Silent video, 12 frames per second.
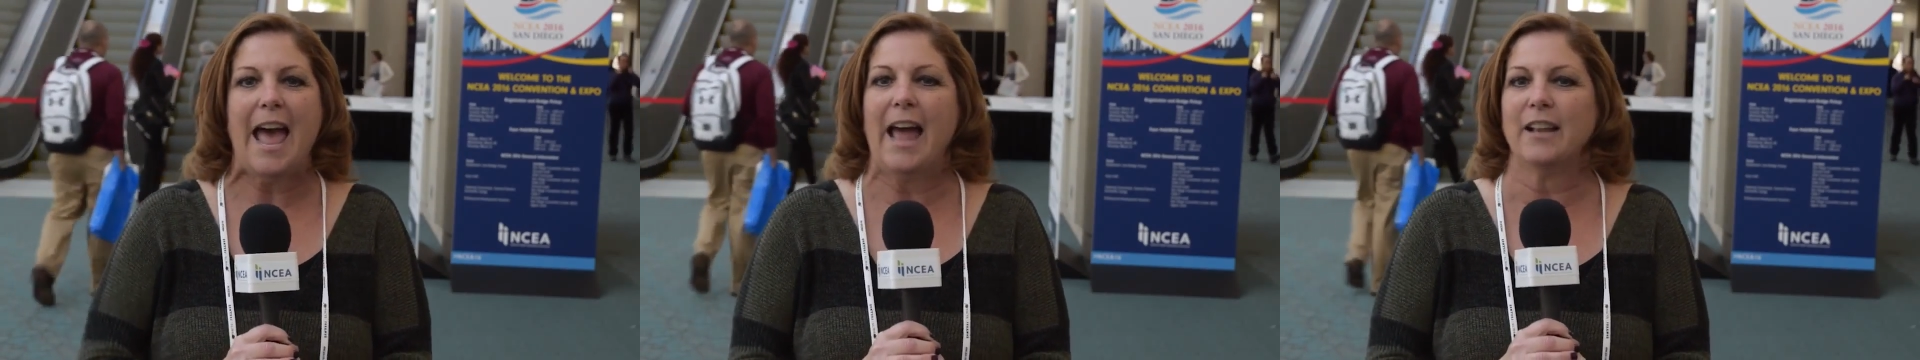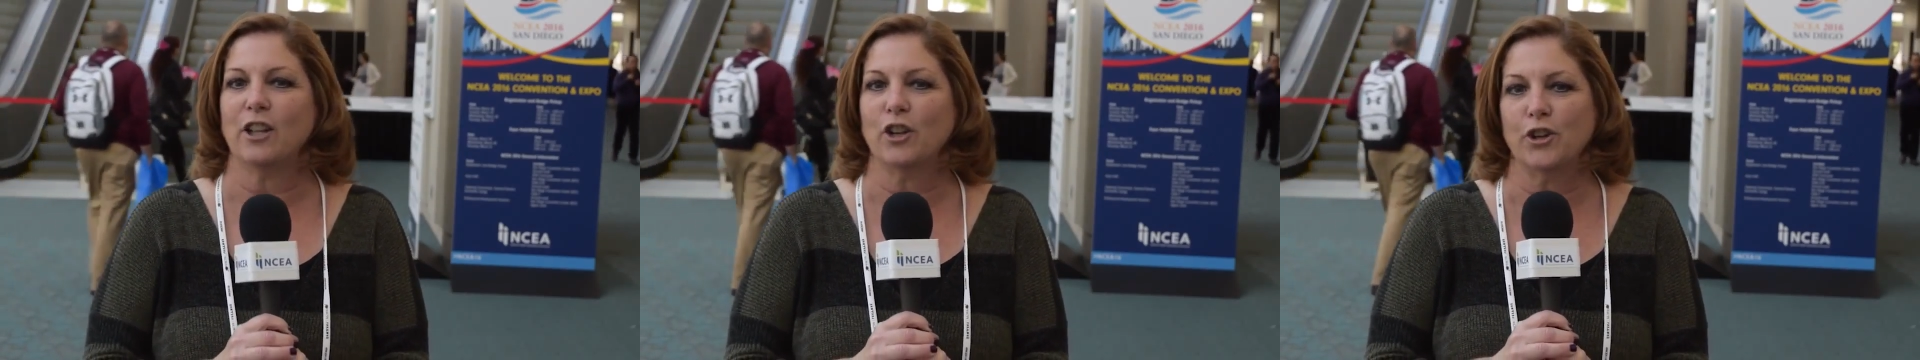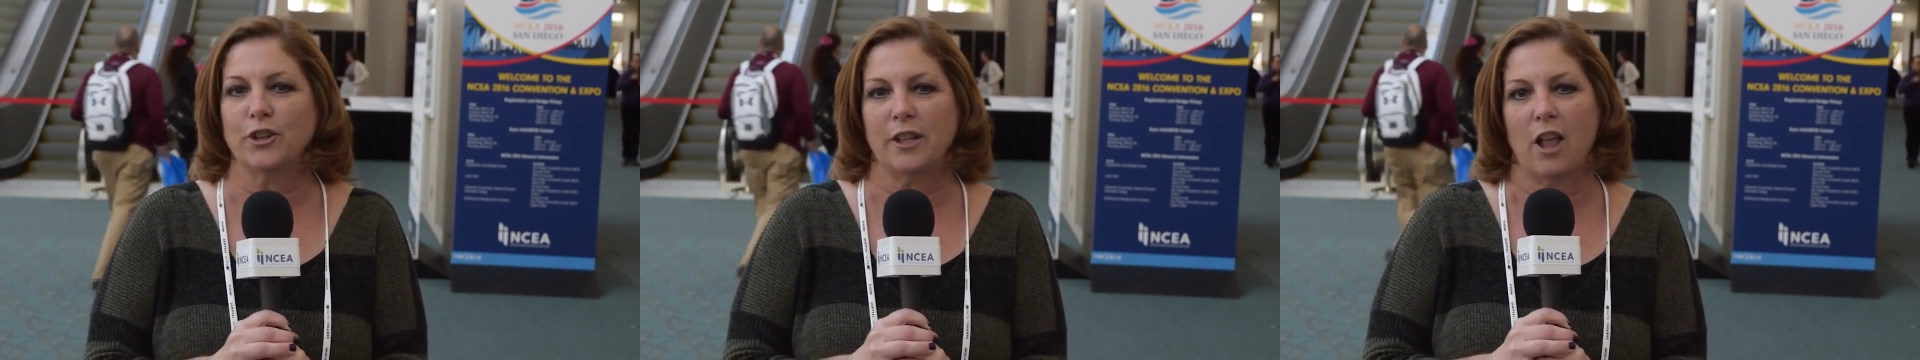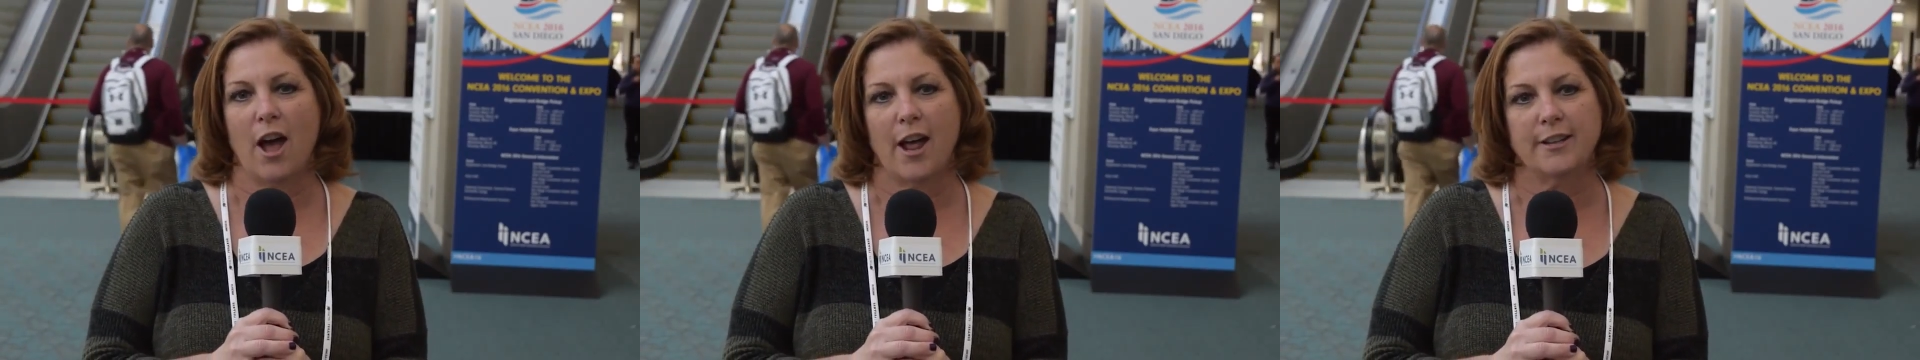and learn a
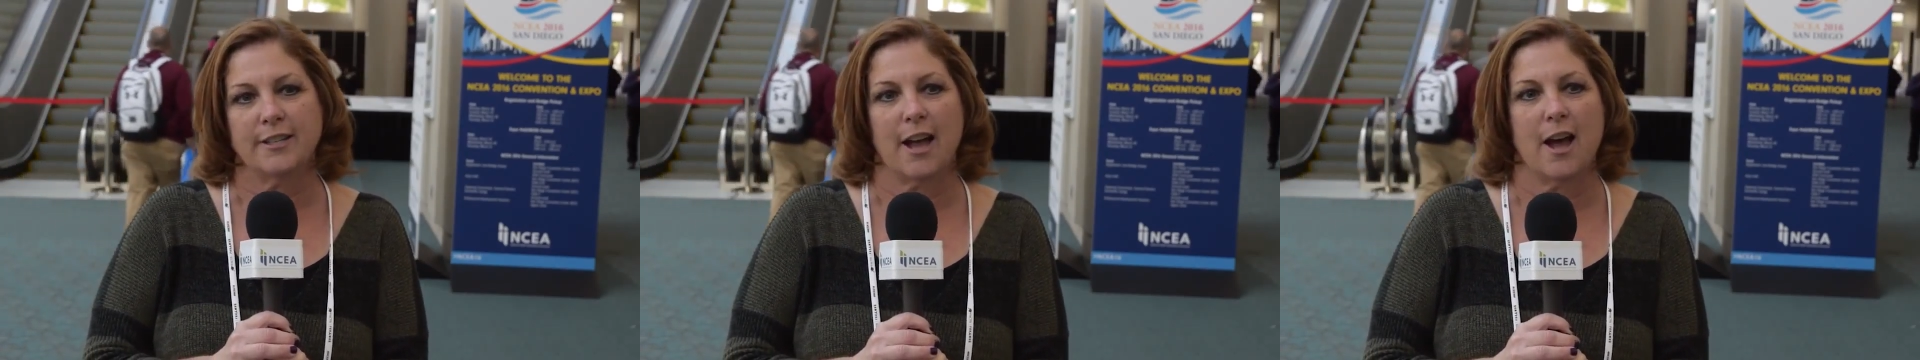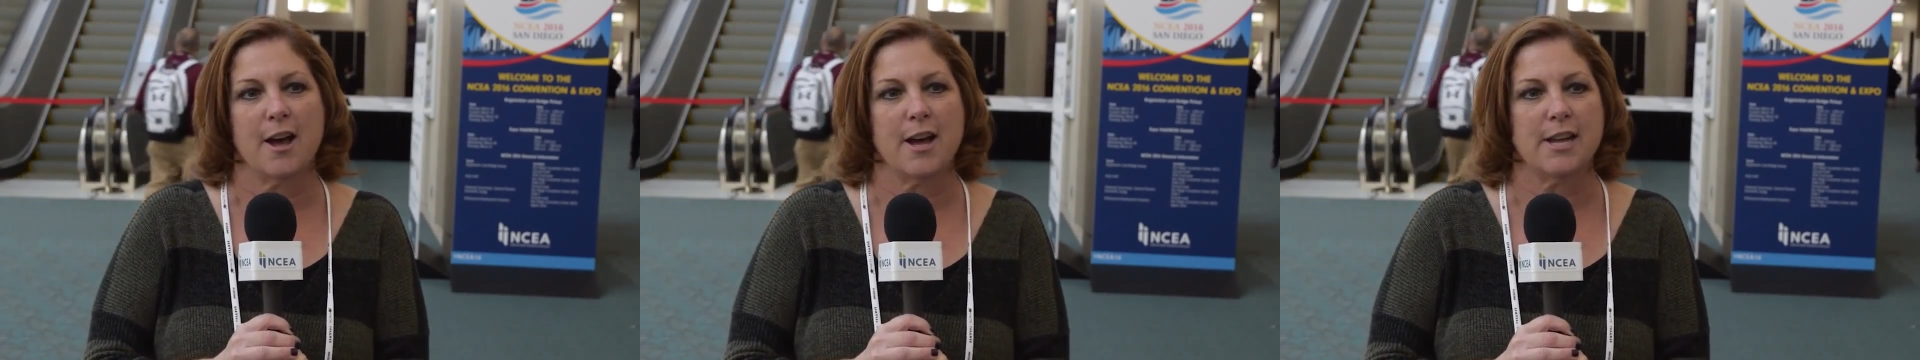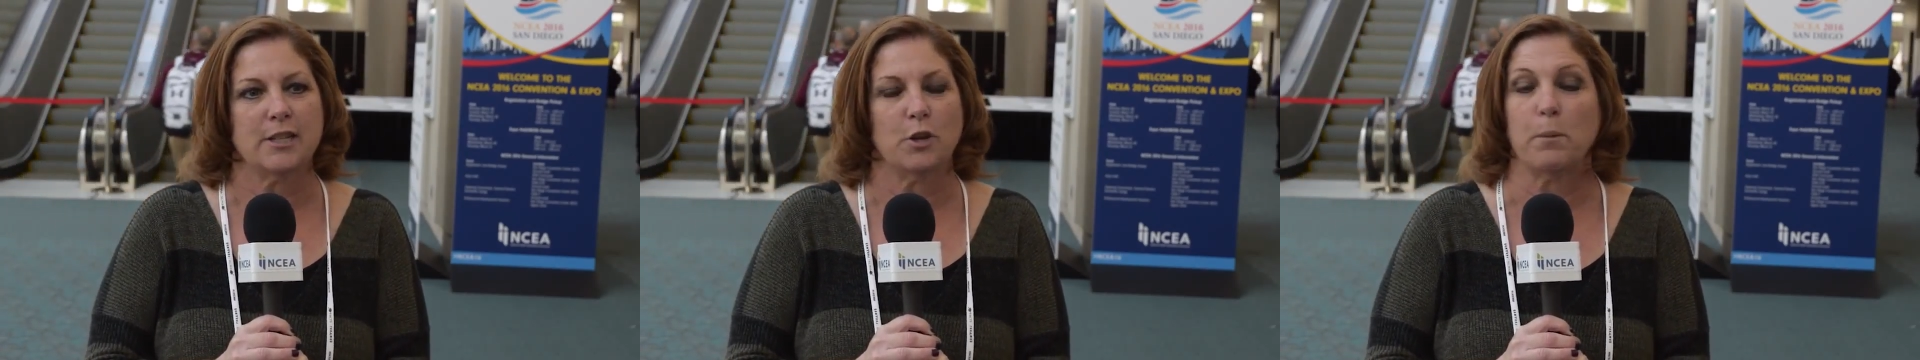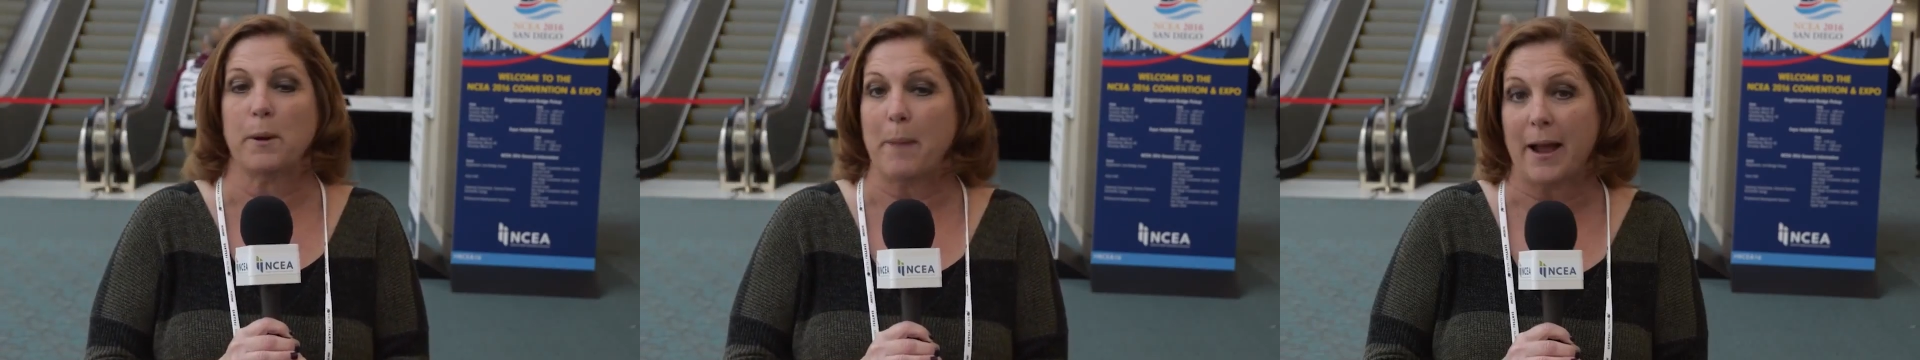lot uh, to
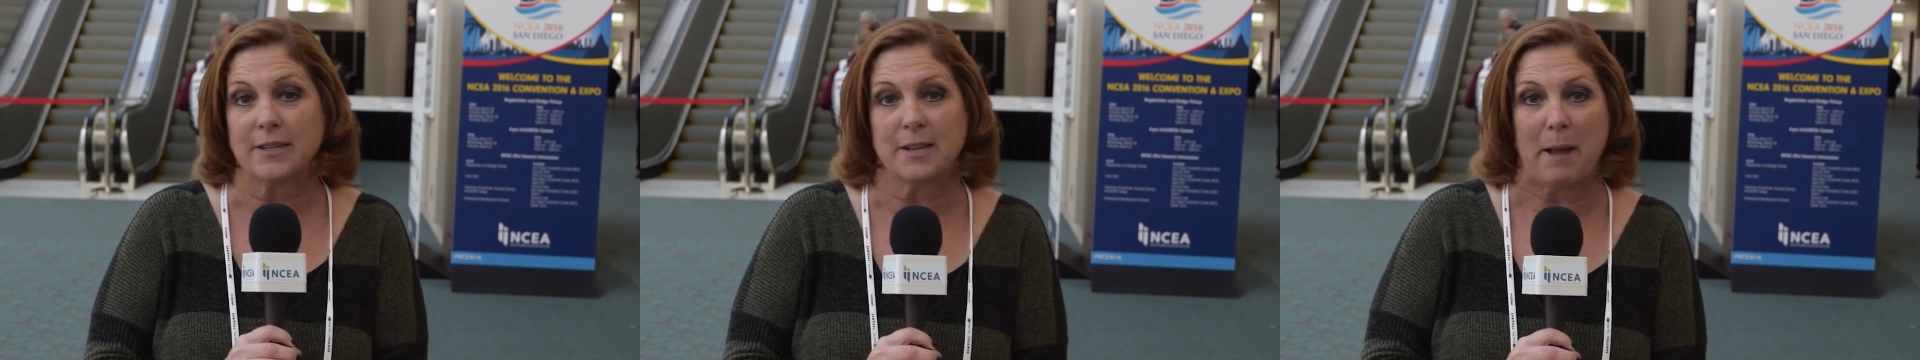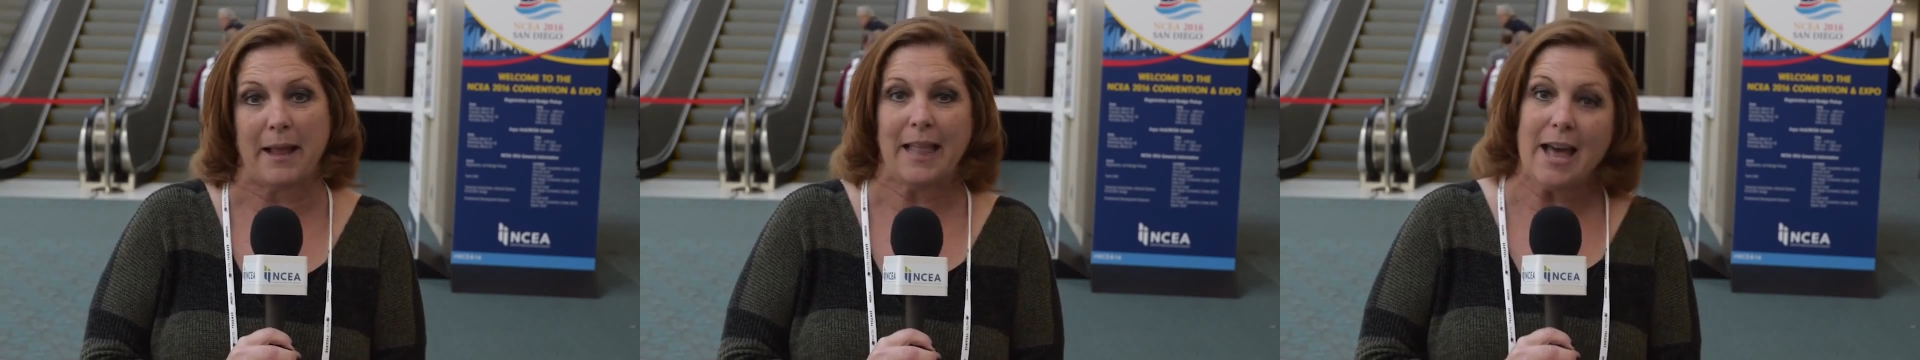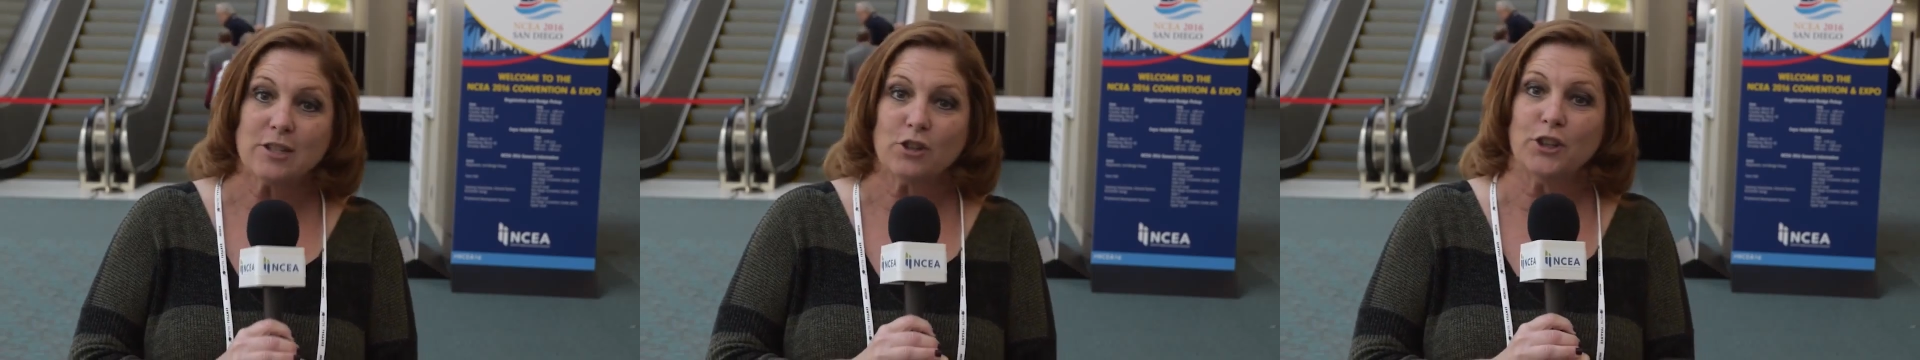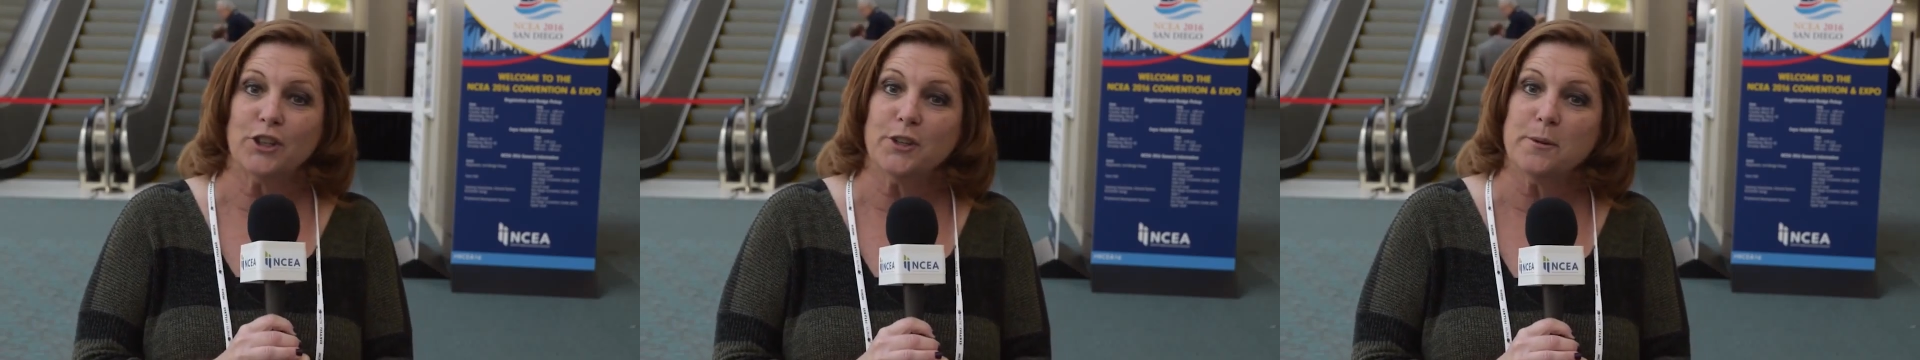bring back to my
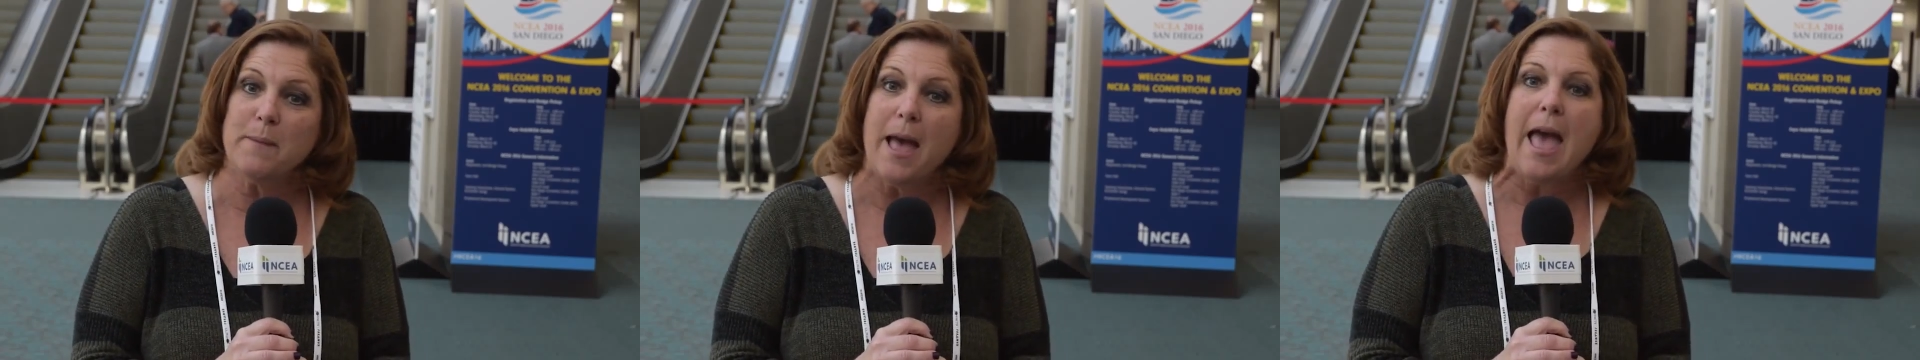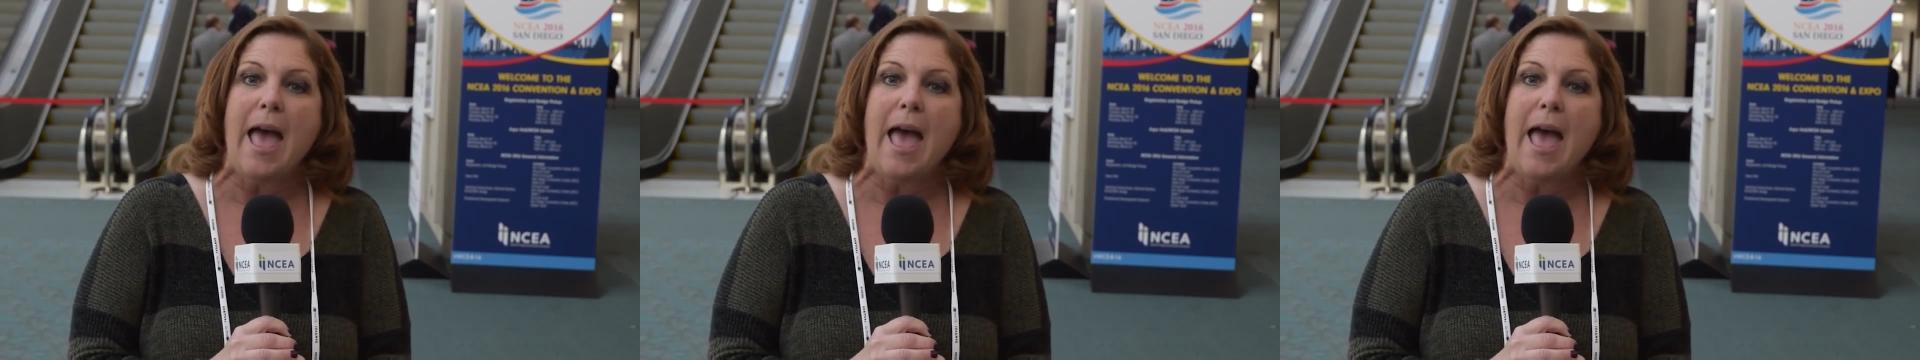classroom